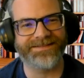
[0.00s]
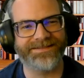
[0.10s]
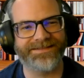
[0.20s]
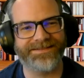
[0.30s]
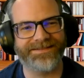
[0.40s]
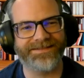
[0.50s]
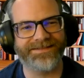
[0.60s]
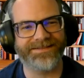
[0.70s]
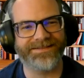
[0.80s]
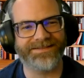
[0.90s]

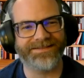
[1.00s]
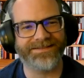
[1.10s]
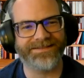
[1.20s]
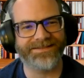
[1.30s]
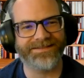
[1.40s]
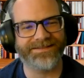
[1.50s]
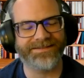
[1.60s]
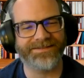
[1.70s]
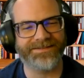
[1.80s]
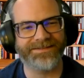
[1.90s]

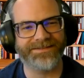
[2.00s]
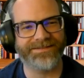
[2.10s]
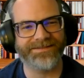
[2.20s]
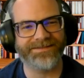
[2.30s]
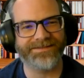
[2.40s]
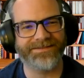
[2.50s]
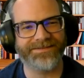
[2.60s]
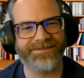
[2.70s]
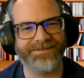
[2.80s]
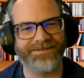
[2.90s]

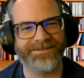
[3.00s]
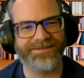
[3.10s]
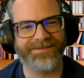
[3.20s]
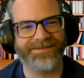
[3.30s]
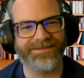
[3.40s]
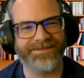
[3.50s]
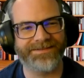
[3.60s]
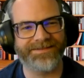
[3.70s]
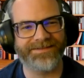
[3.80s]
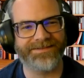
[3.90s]

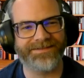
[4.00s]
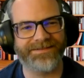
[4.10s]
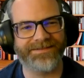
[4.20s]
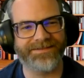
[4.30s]
This person isn't speaking.